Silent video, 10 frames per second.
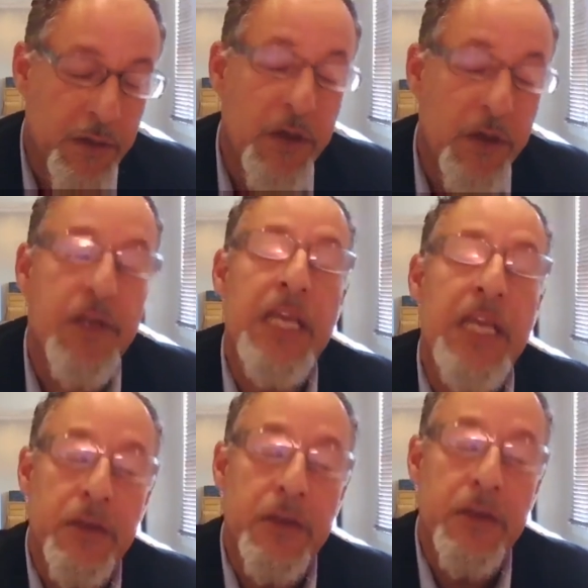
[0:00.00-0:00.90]

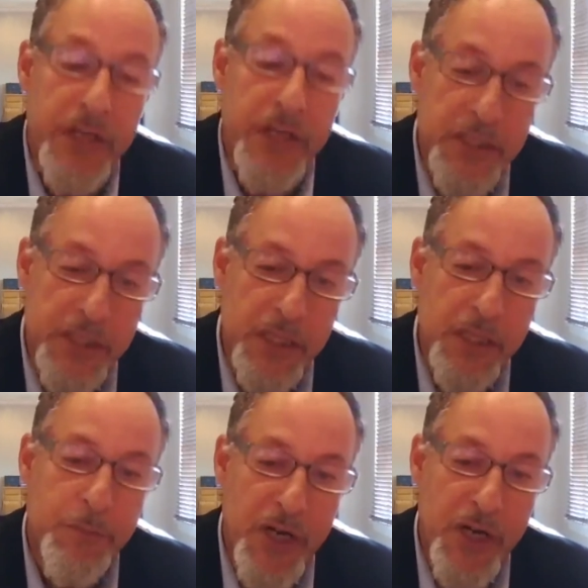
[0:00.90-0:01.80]
increasing the
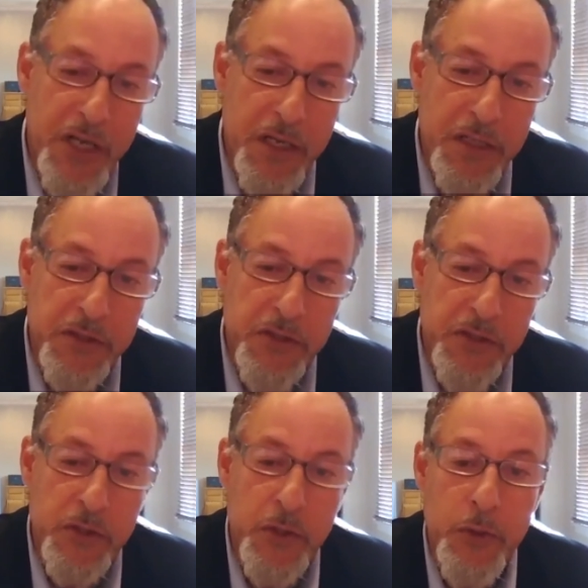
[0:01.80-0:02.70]
burden on
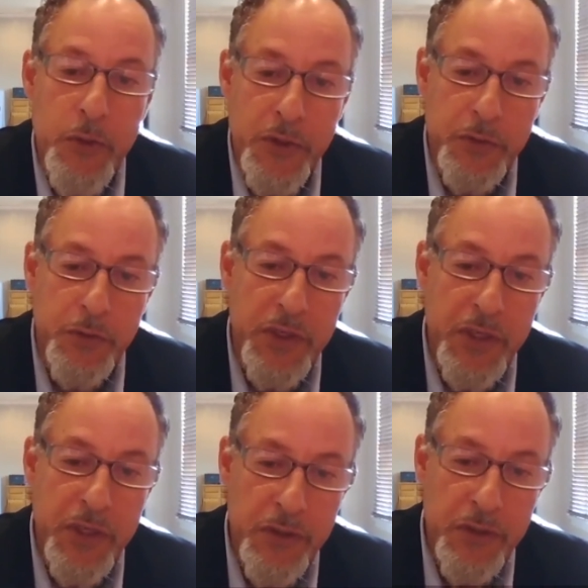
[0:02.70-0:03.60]
schools,
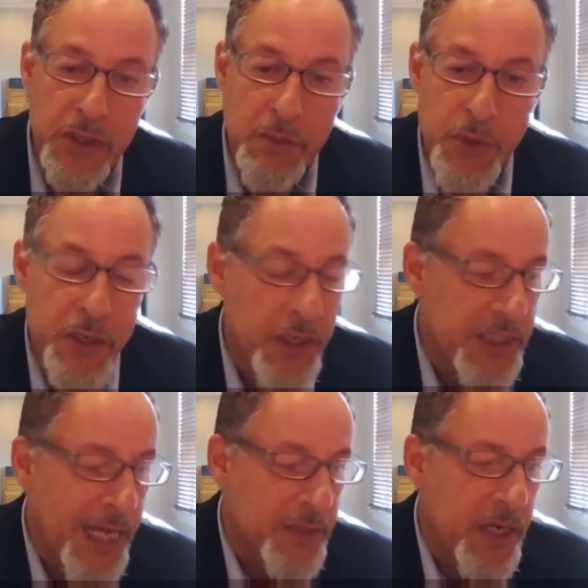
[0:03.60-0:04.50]
reducing the burden on
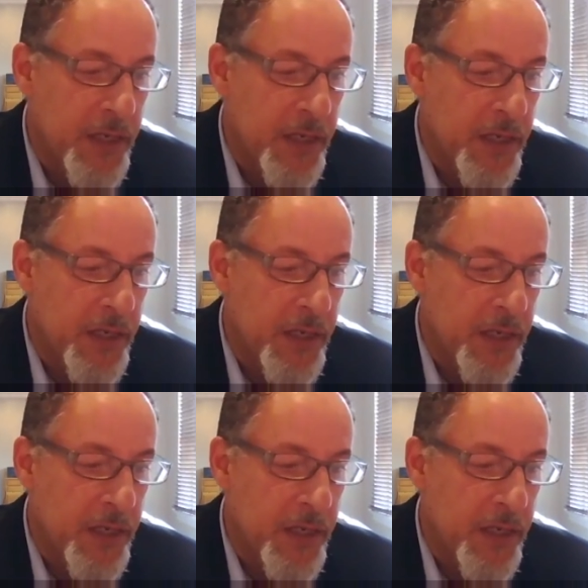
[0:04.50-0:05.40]
taxpayers.
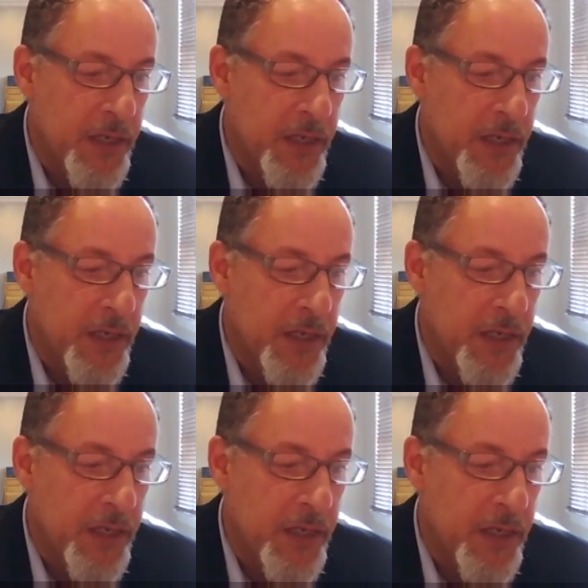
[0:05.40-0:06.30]
But we also had a
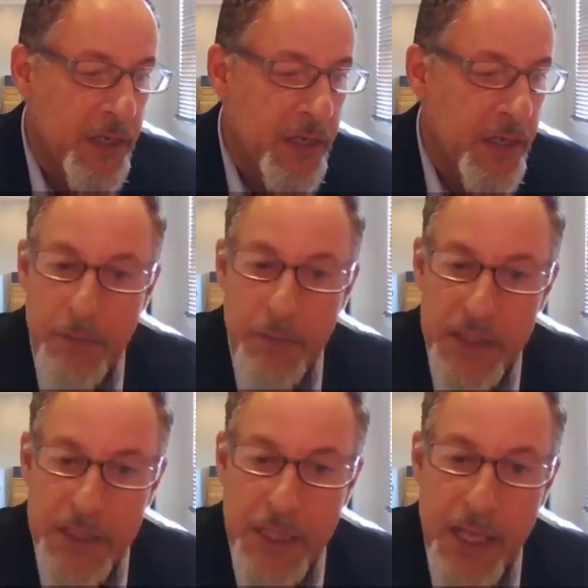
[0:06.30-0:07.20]
very good
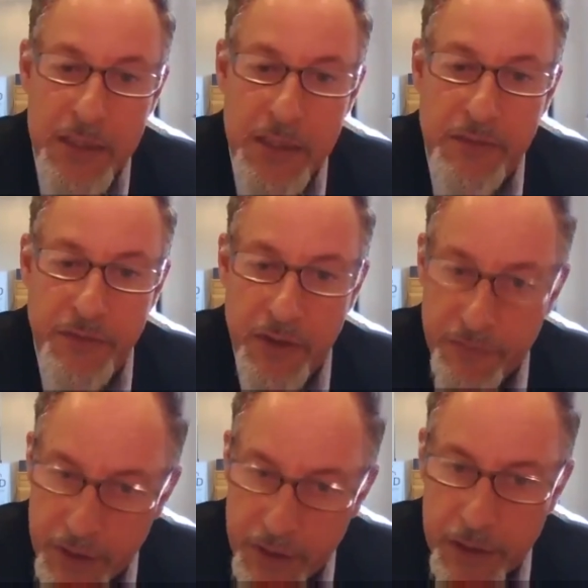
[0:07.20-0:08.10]
program in Scottsdale for a
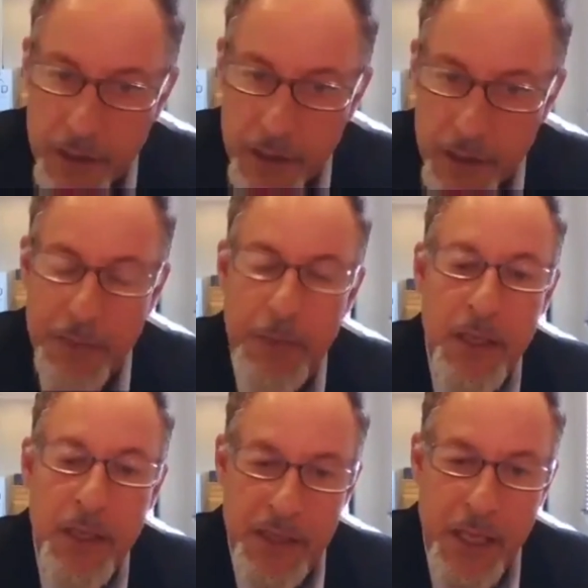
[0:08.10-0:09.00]
very long time.
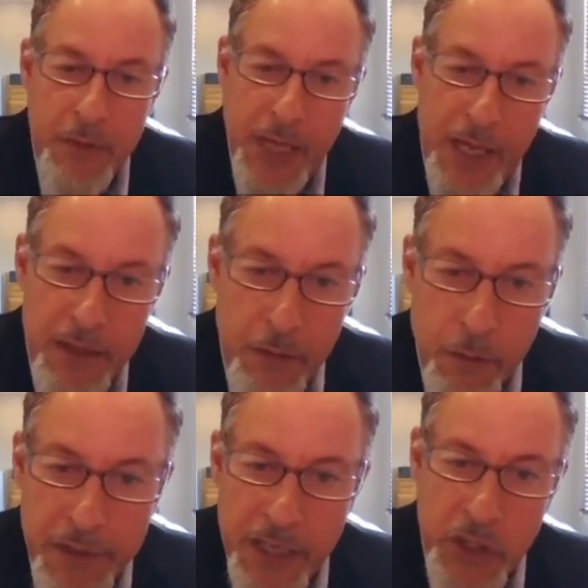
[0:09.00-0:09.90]
And then we had the
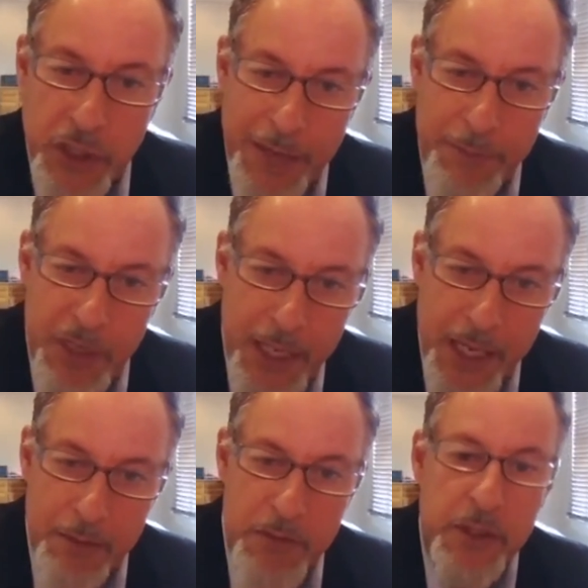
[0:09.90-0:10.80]
one that shall not
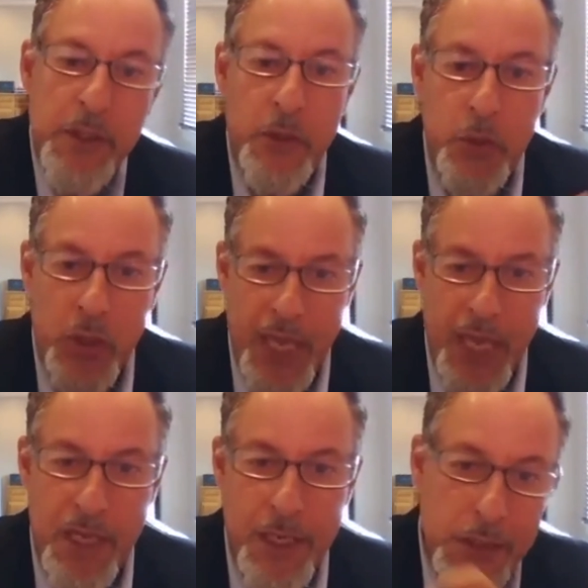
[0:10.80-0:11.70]
be named, who
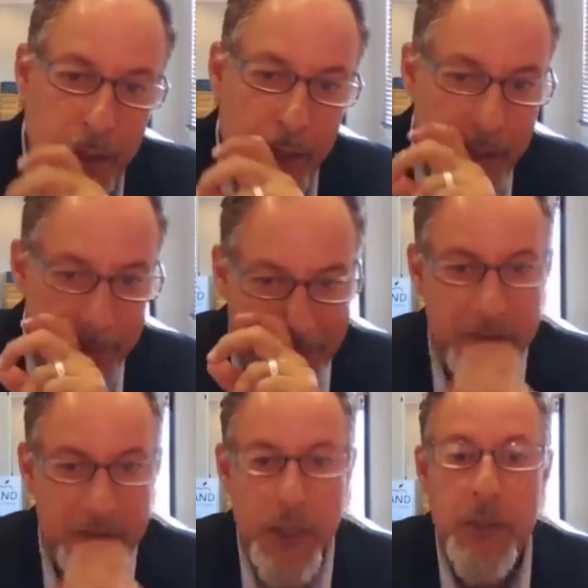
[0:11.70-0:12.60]
came in and saw the
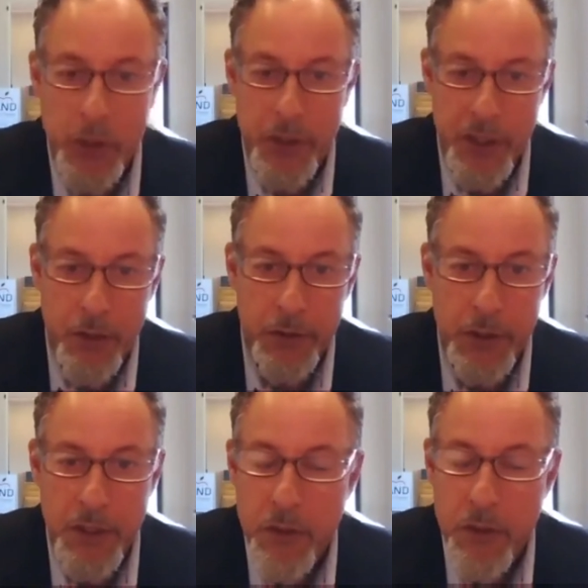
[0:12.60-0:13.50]
pot of gold, saw the
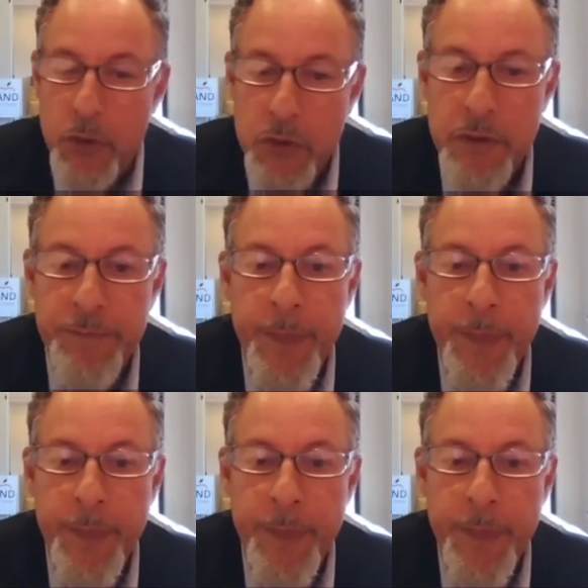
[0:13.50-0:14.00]
golden goose,